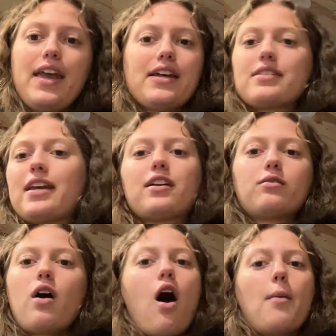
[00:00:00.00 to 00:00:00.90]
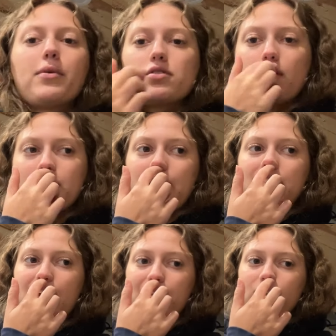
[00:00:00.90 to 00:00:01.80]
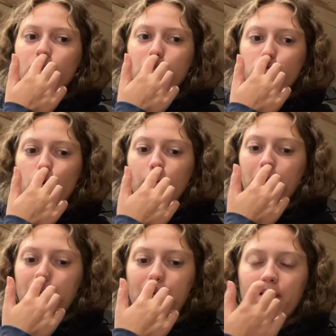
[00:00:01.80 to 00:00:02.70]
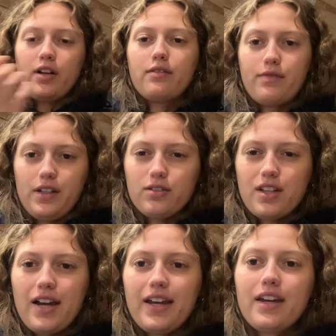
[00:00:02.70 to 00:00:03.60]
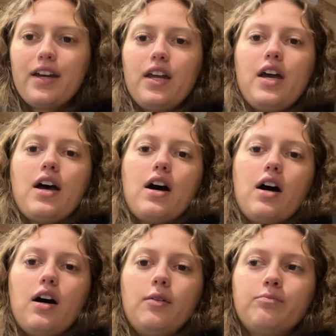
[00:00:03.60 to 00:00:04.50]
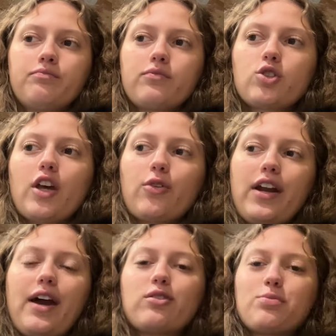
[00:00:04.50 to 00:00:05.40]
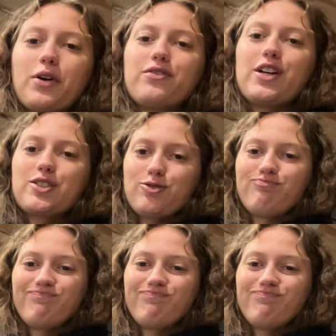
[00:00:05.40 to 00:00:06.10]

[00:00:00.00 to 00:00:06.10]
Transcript: it's like almost always like 10 degrees warmer in here, it feels like. So like right now it's perfect.